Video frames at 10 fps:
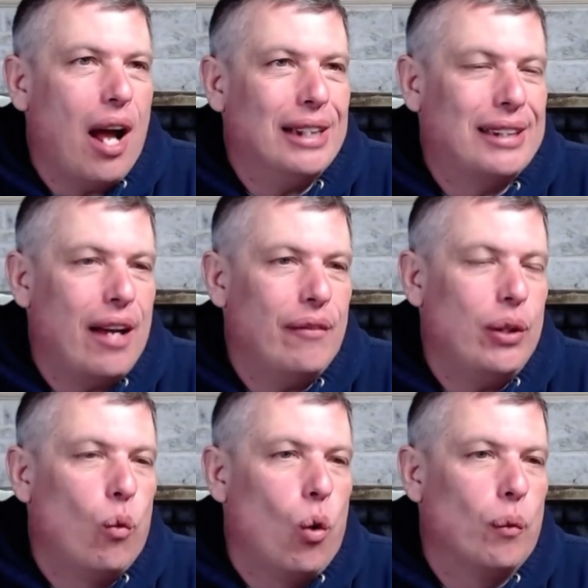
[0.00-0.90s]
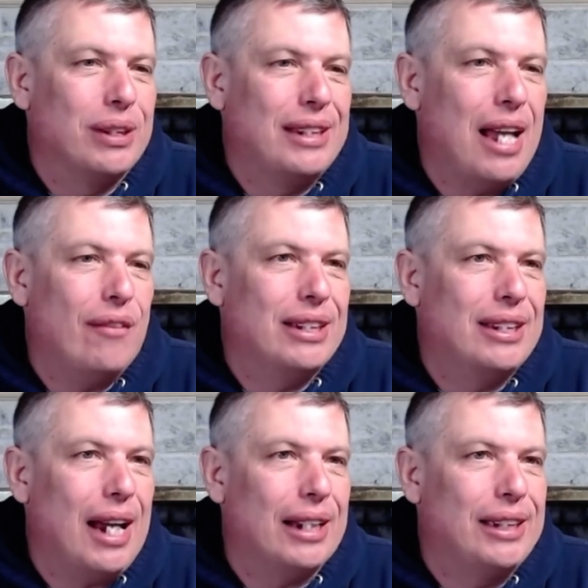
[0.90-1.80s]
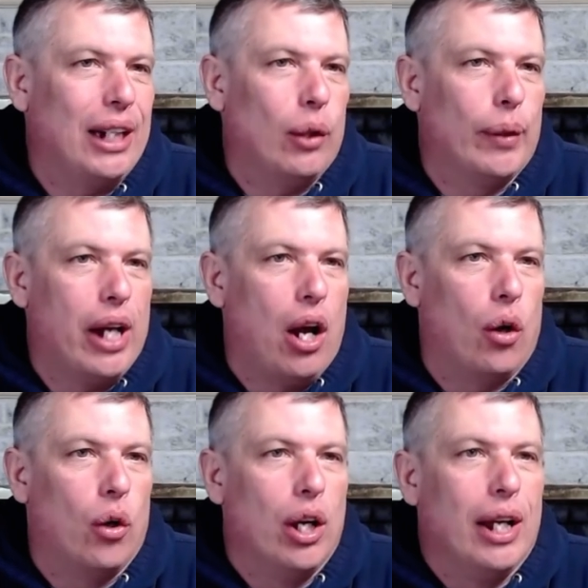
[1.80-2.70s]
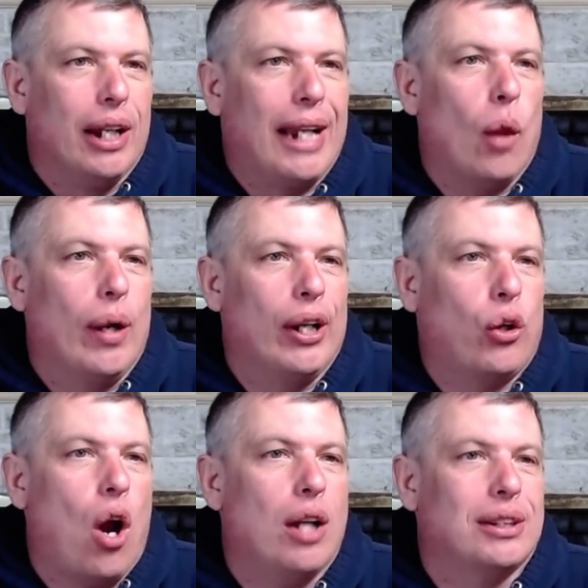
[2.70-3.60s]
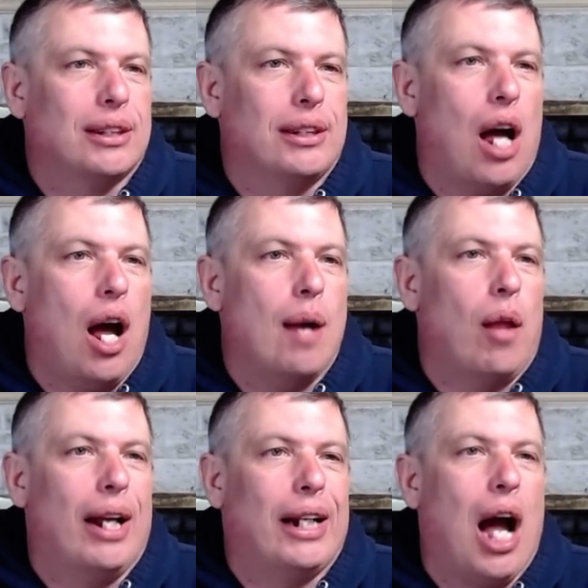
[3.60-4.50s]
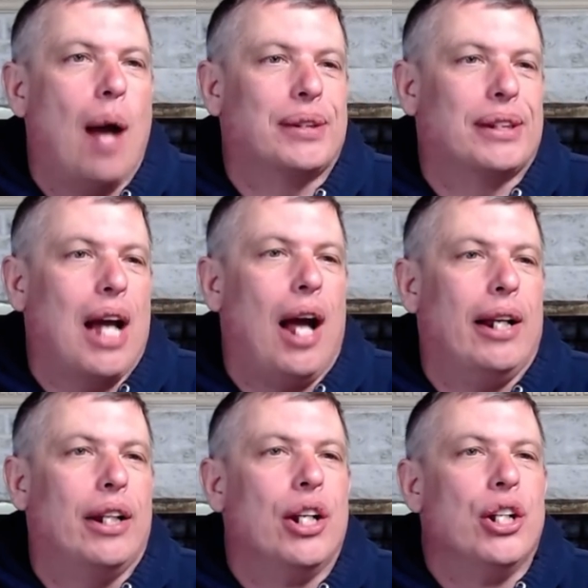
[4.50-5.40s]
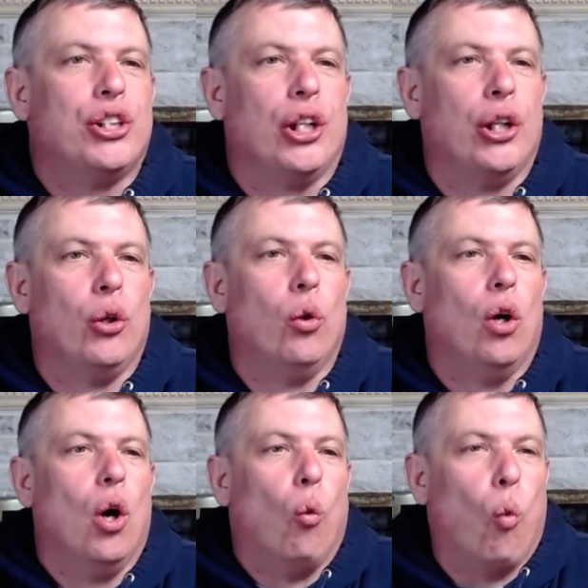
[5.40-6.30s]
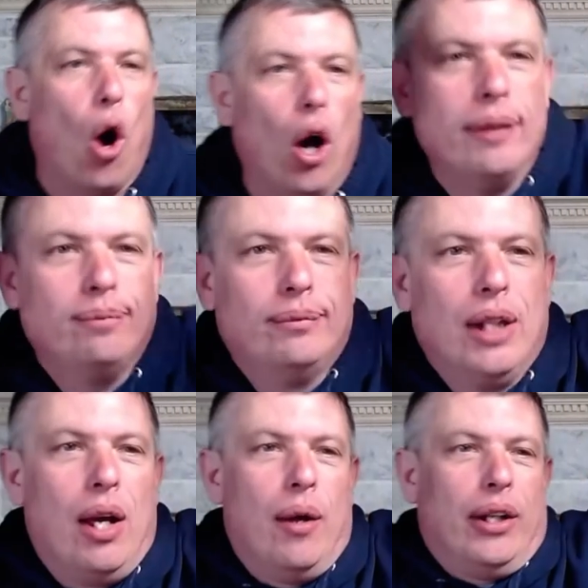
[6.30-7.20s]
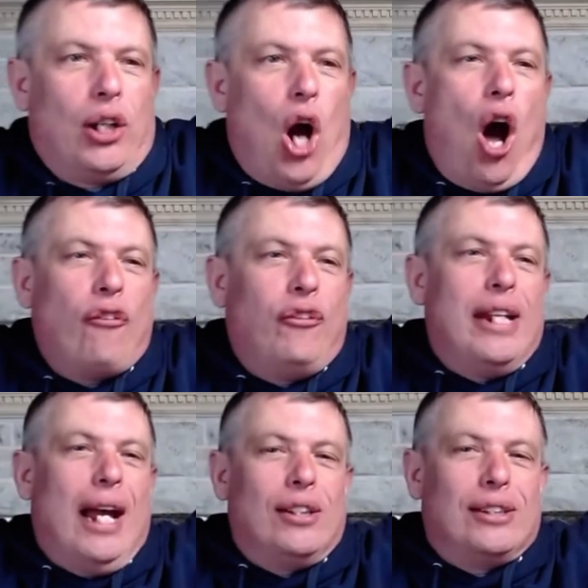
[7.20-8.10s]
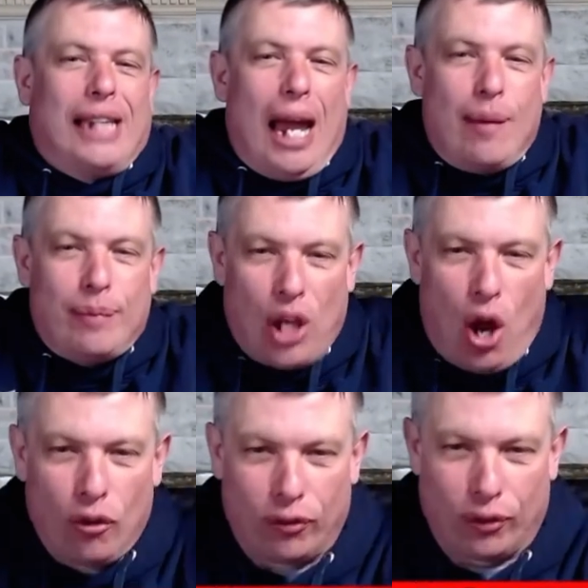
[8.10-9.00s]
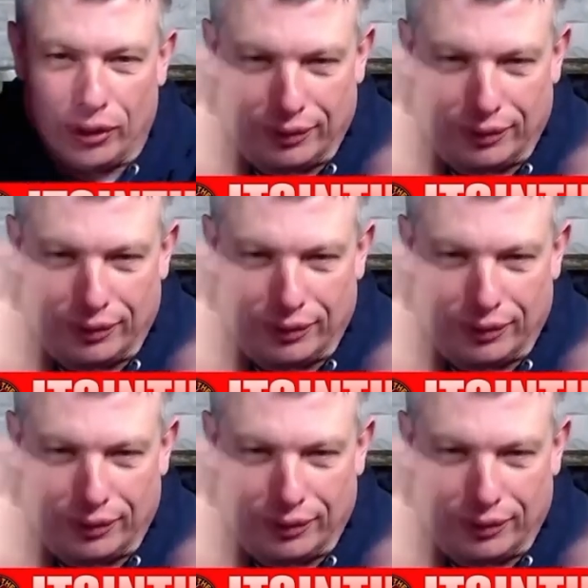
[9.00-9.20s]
71 with seven seconds. Here we go. Galloway crosses the timeline. Kopp's got it. Two, one. Coffin nails. Game's over.